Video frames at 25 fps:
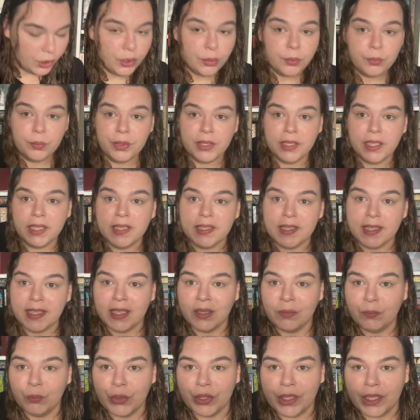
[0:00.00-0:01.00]
play a
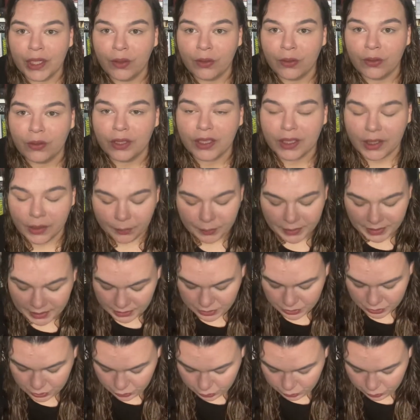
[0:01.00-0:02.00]
game without
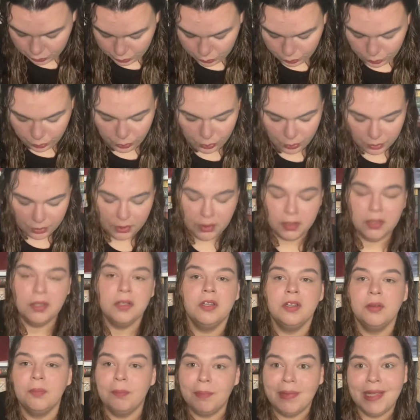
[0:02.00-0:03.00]
committing to
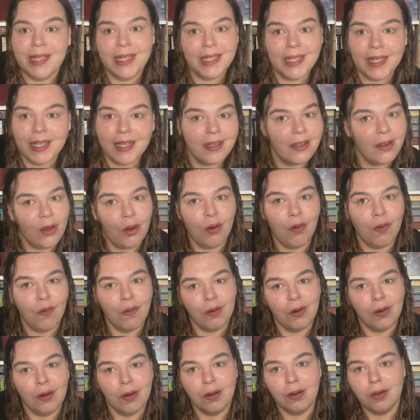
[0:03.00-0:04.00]
making
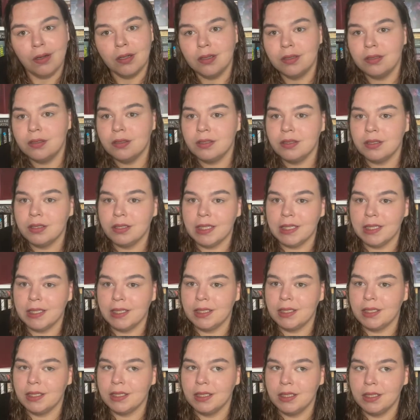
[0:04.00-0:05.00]
or
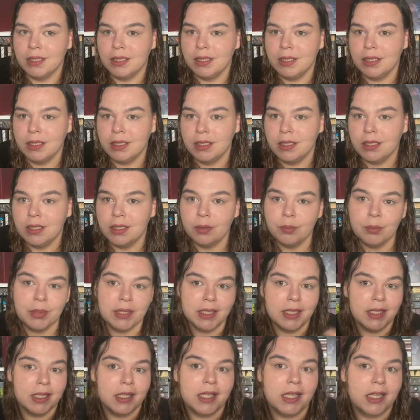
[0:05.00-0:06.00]
like
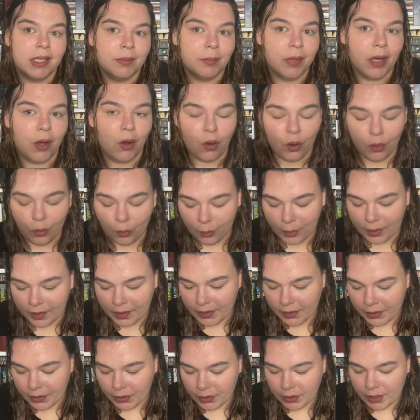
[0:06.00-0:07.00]
playing a game all
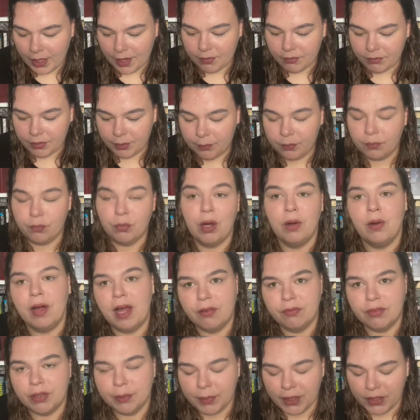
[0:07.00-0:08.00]
month every well
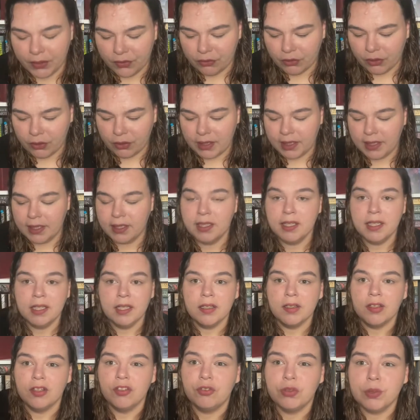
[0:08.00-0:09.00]
every month sorry
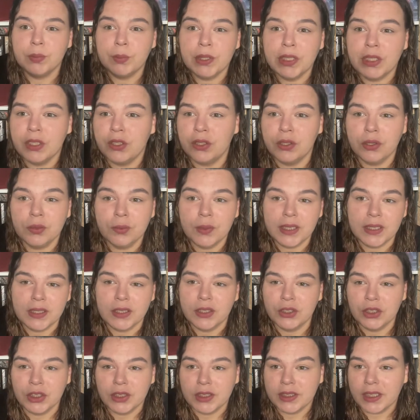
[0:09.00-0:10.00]
this would be a good way to
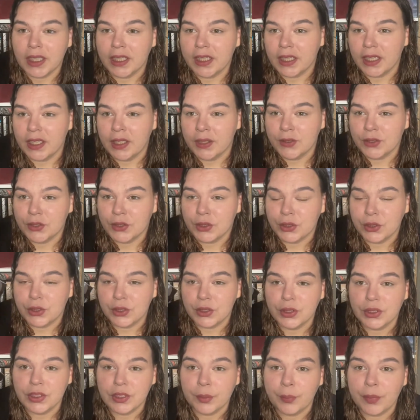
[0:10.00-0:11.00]
just like
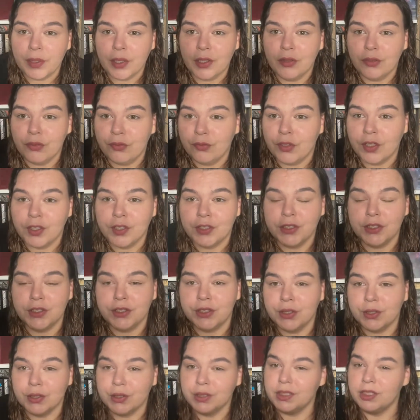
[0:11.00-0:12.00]
introduce a bit of fun into
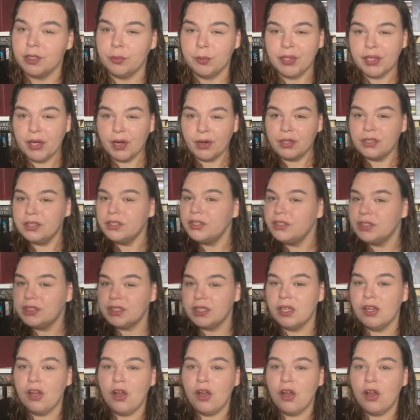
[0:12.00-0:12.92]
your tbrs